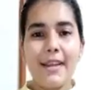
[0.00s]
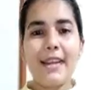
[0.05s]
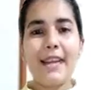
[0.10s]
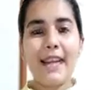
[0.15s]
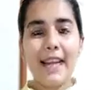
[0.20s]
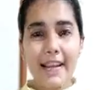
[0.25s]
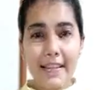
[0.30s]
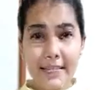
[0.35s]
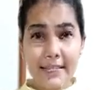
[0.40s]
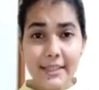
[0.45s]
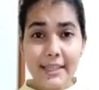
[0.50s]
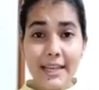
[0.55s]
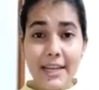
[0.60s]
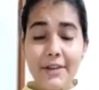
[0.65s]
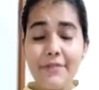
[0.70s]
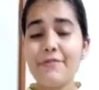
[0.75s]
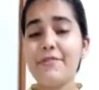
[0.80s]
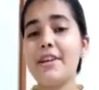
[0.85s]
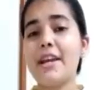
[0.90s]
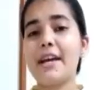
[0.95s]
As
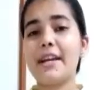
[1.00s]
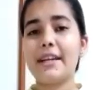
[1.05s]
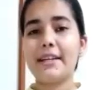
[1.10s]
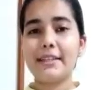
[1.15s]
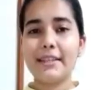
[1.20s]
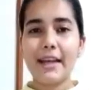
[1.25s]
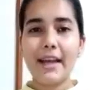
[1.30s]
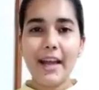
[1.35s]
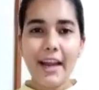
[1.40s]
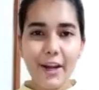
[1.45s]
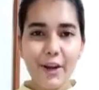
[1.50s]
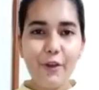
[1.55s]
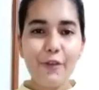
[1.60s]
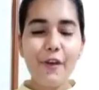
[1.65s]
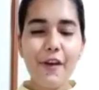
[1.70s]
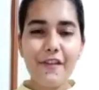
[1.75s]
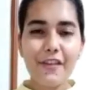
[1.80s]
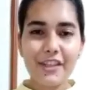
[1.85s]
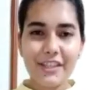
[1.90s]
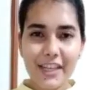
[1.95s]
we are at the end of
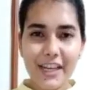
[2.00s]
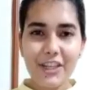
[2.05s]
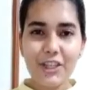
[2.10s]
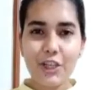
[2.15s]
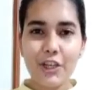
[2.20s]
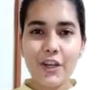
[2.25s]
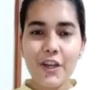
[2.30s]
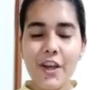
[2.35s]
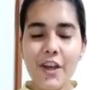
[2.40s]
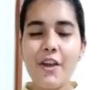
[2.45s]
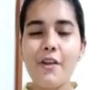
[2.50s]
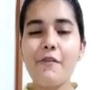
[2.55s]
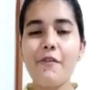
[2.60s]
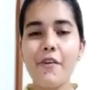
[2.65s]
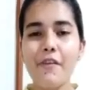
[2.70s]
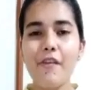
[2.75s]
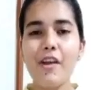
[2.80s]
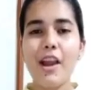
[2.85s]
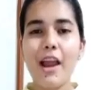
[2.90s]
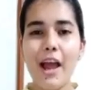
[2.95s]
our session,
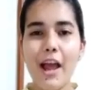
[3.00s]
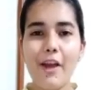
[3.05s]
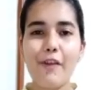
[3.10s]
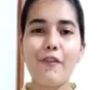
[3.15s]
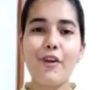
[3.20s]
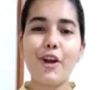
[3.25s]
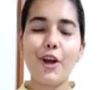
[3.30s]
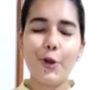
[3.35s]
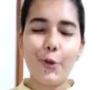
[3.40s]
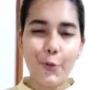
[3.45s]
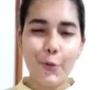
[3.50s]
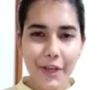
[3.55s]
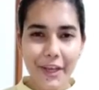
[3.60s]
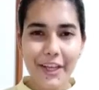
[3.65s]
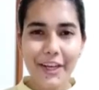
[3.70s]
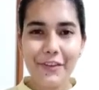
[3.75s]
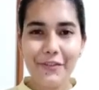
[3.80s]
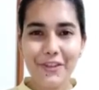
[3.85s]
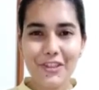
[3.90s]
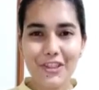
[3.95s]
we will have a quick
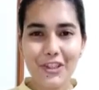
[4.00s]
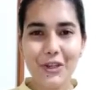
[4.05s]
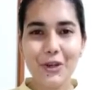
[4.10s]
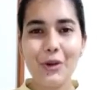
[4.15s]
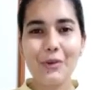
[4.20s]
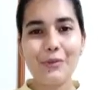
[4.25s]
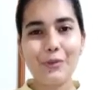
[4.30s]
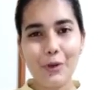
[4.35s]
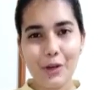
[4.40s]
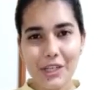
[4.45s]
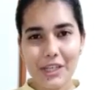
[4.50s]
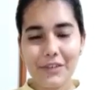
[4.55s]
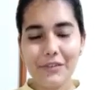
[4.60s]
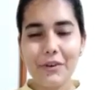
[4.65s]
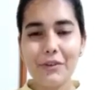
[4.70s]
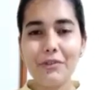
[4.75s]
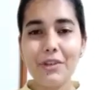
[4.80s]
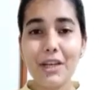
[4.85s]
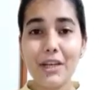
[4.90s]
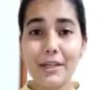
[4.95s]
revision of whatever
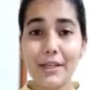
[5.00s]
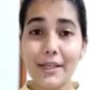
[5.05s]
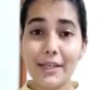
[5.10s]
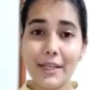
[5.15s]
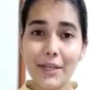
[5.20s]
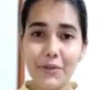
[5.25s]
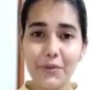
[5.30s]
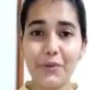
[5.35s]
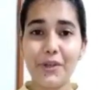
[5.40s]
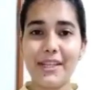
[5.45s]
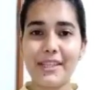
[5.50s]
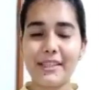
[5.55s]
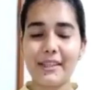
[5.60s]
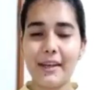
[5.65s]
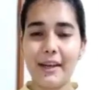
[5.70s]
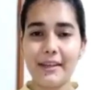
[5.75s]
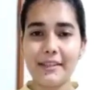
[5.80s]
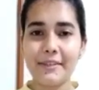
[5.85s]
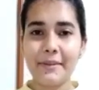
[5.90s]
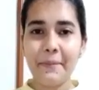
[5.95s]
we learned in today's
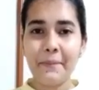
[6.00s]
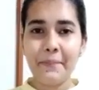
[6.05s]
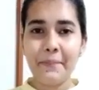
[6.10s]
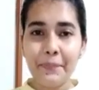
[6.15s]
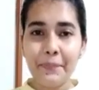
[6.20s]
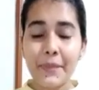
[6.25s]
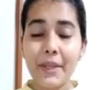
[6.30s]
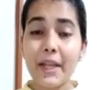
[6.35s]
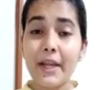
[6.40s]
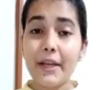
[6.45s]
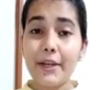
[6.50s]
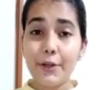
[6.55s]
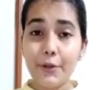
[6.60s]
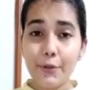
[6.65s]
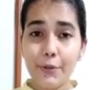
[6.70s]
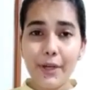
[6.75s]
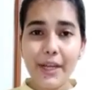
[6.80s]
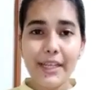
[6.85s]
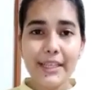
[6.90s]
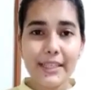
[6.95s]
class. In
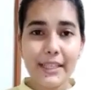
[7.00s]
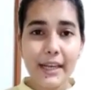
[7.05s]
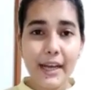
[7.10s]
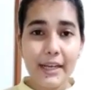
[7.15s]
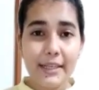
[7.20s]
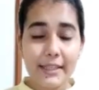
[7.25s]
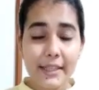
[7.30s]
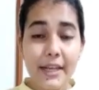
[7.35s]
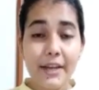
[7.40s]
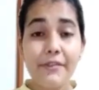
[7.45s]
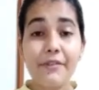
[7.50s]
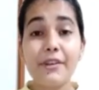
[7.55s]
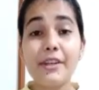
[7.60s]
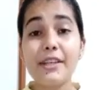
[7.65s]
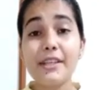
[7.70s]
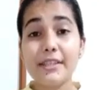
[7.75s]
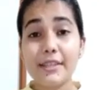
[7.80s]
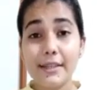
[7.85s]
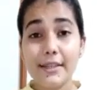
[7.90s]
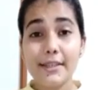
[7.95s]
today's class, we
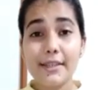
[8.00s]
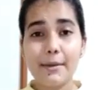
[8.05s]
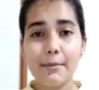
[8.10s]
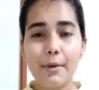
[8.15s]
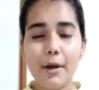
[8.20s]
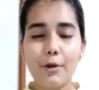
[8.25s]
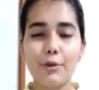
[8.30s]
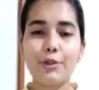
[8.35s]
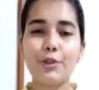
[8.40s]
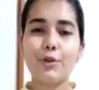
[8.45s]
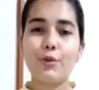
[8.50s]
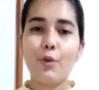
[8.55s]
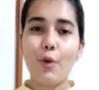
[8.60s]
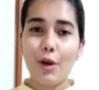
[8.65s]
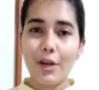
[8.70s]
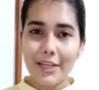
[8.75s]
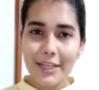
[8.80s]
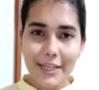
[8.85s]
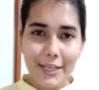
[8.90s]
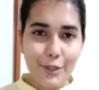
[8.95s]
discussed about the
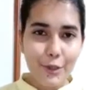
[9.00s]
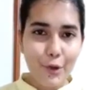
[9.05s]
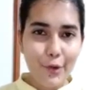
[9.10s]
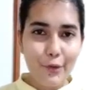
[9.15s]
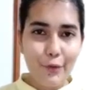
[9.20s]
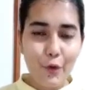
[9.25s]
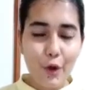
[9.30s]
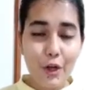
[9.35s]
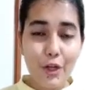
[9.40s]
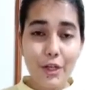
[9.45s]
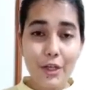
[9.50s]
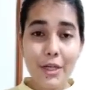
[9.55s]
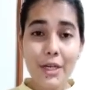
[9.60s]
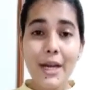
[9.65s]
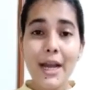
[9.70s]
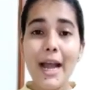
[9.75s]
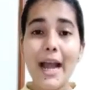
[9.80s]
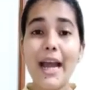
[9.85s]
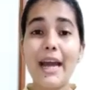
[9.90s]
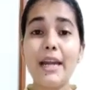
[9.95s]
qualities of water
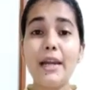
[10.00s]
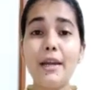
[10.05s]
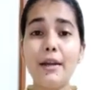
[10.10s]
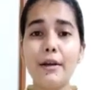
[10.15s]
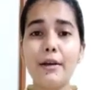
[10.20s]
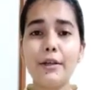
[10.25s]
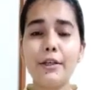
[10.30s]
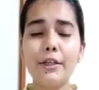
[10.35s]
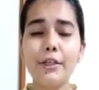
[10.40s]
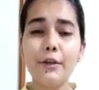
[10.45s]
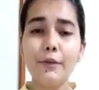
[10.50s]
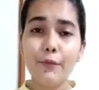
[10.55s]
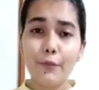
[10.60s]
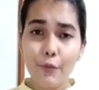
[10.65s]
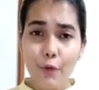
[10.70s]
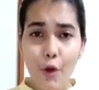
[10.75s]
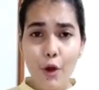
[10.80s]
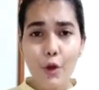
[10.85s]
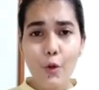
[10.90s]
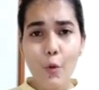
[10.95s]
and learned
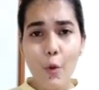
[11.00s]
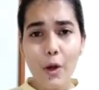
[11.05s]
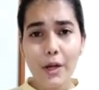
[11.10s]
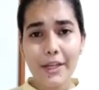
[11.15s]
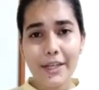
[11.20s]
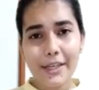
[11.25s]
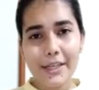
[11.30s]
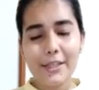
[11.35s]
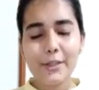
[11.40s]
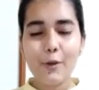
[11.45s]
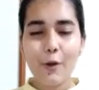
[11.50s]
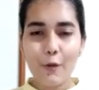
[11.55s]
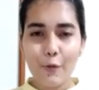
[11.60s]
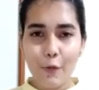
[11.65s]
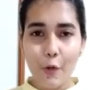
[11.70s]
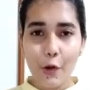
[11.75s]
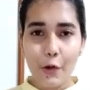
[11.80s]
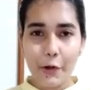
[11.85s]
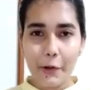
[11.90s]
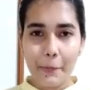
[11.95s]
4 qualities of
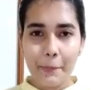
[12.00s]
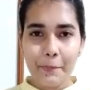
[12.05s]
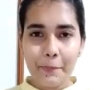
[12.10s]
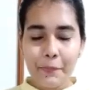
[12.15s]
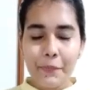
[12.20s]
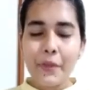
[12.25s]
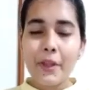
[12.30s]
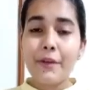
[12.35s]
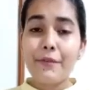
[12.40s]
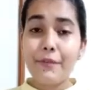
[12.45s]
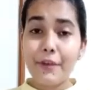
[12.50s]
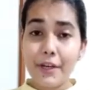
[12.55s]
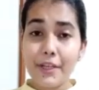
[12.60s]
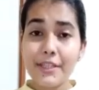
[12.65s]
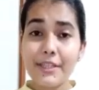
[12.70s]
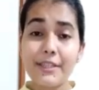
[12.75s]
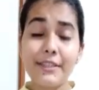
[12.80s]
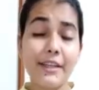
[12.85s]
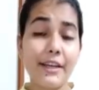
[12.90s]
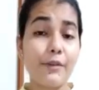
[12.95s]
water.
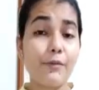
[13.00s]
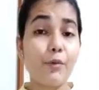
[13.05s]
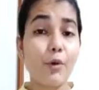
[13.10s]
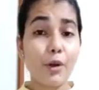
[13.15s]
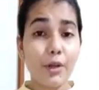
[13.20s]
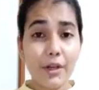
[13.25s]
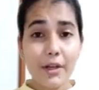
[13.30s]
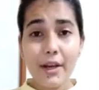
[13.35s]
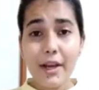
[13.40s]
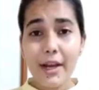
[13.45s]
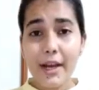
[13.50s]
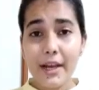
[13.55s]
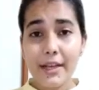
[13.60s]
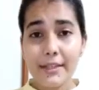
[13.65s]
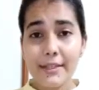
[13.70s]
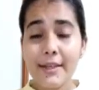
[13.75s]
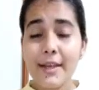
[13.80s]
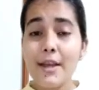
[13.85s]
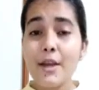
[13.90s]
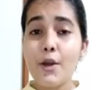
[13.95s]
First, that water
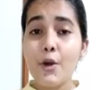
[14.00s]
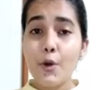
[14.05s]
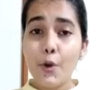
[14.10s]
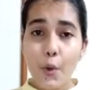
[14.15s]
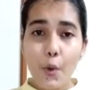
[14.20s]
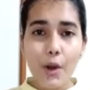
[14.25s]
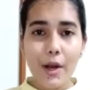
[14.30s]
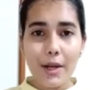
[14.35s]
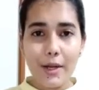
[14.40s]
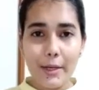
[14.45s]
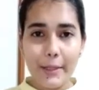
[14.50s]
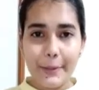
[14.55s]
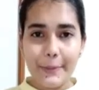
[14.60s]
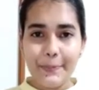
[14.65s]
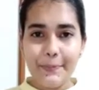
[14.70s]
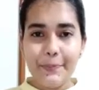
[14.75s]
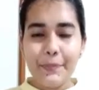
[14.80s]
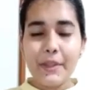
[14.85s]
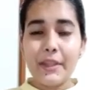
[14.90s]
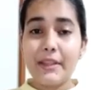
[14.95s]
has no color.
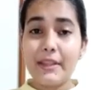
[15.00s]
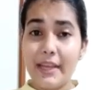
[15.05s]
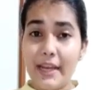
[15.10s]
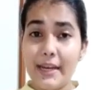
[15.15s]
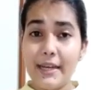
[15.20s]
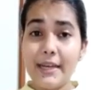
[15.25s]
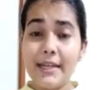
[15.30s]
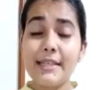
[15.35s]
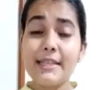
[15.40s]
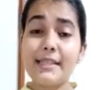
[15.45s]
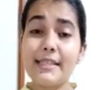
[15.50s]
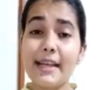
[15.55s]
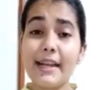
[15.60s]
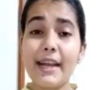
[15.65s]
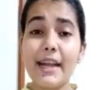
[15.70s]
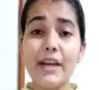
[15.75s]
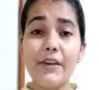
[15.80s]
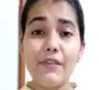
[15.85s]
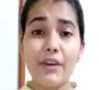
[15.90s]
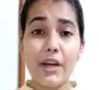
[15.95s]
Then,
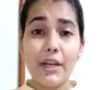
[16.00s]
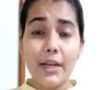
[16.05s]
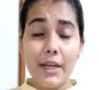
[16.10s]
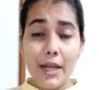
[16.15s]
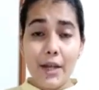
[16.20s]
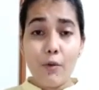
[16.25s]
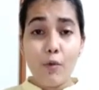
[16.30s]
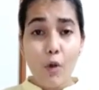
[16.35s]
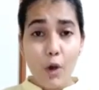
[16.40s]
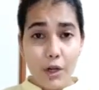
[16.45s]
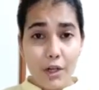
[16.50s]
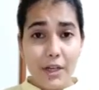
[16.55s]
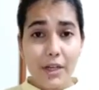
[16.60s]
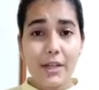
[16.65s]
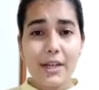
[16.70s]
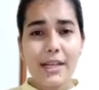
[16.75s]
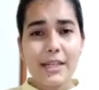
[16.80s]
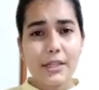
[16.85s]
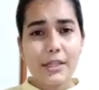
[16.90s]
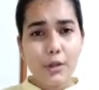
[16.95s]
second one, water
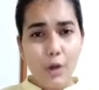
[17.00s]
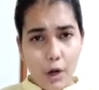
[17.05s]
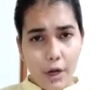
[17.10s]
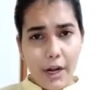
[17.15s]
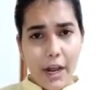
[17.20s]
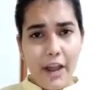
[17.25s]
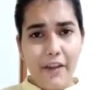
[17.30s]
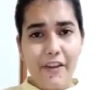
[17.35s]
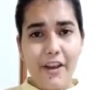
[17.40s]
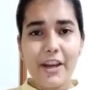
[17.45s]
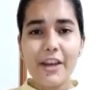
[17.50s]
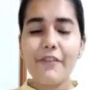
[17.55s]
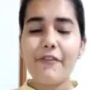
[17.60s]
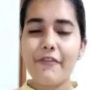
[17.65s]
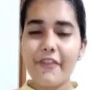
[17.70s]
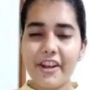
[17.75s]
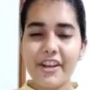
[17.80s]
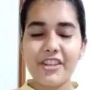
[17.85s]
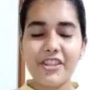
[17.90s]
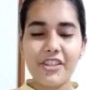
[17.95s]
does not have any
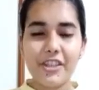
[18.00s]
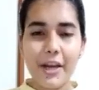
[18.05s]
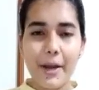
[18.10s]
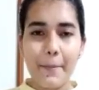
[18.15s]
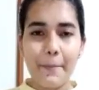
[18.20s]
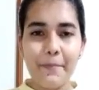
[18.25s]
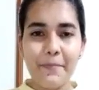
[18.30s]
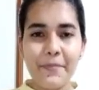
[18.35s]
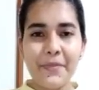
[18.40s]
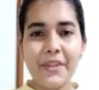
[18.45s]
fixed shape.